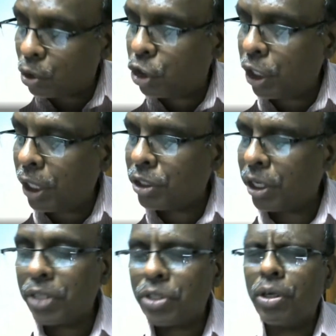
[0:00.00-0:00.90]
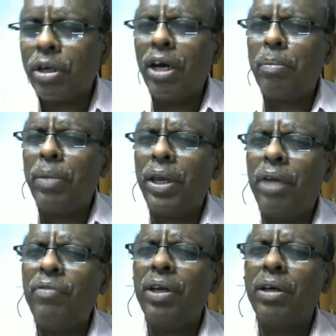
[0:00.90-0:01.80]
to change his or her
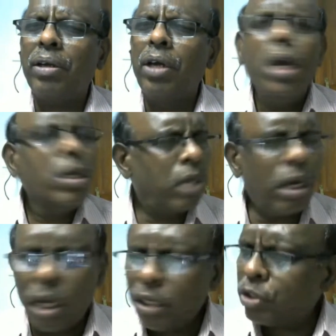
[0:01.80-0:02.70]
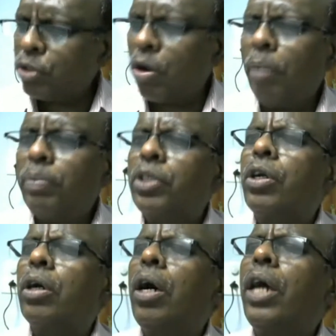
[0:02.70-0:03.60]
behavior. Sir, I stopped.
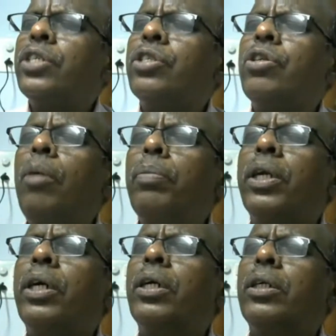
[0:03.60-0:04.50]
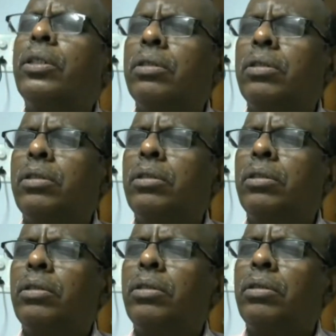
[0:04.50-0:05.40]
Uh, I stopped uh,
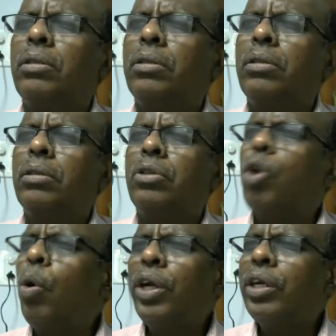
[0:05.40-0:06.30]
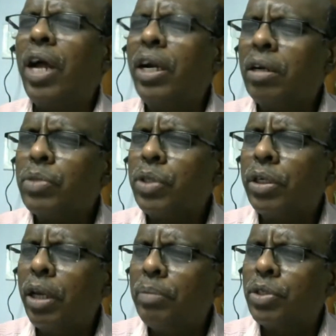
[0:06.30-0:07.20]
throwing tantrums at him,